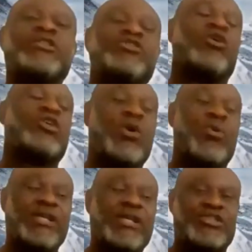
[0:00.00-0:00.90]
your
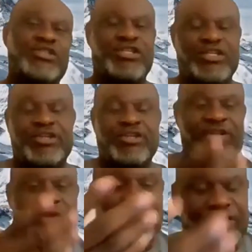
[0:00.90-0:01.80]
KYC
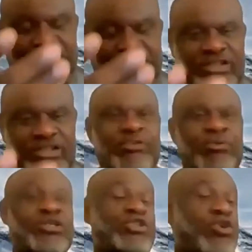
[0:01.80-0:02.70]
verification,
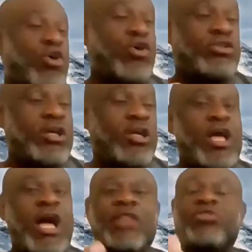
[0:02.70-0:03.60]
which is called
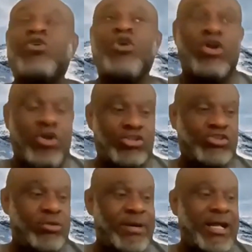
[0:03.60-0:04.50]
Know Your
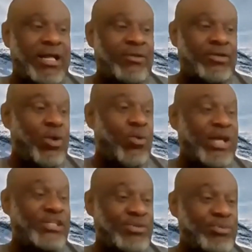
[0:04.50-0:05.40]
Customer.
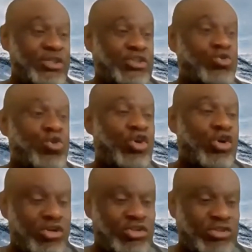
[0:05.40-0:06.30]
KYC means Know
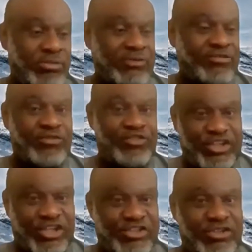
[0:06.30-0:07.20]
Your Customer
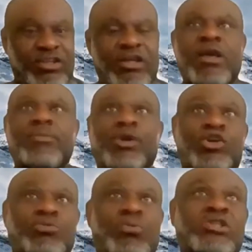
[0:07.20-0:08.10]
verification,
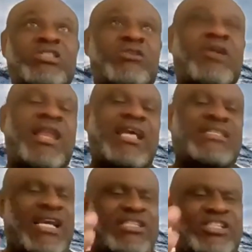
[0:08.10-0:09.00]
because most
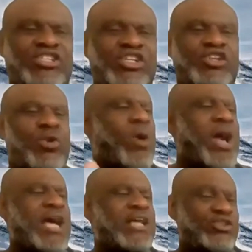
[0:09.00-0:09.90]
centralized exchanges
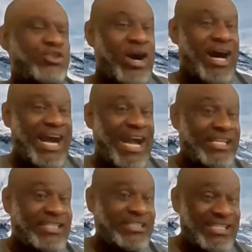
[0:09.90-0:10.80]
requires your
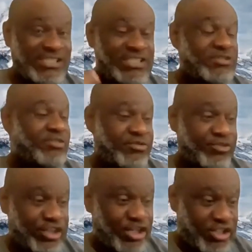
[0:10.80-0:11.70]
identity
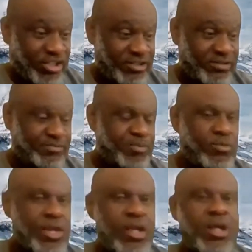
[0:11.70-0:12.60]
verification
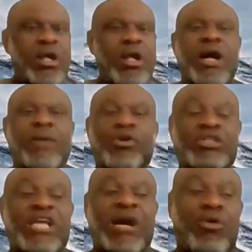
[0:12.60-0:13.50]

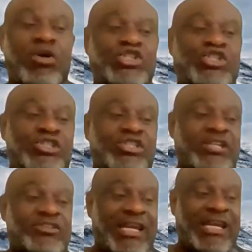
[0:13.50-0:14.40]
because they are much
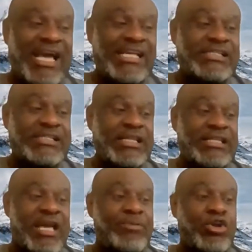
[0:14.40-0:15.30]
centralized. They are being